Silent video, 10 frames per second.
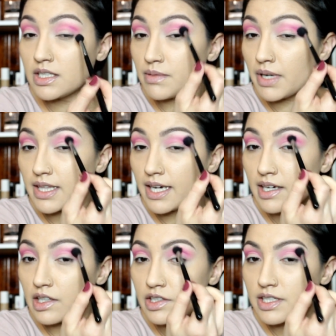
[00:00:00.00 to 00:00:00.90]
to make
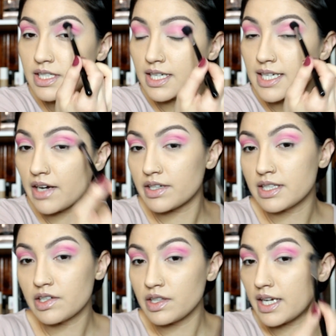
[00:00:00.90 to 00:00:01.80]
that color stand out a
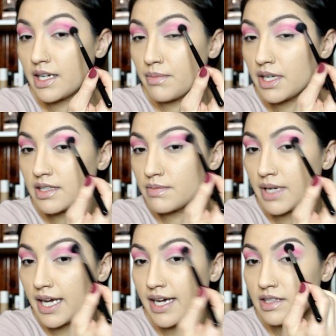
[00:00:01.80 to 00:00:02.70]
little, and it makes
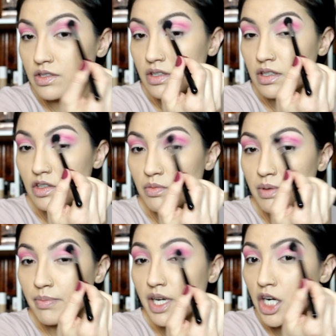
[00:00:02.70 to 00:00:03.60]
my eyes look a little
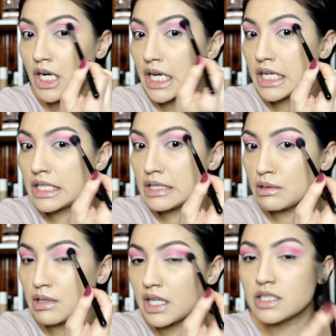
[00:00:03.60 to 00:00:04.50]
bit bigger and a
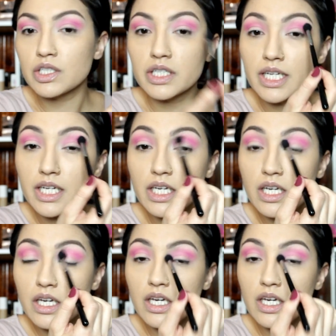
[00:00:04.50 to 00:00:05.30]
little less hooded.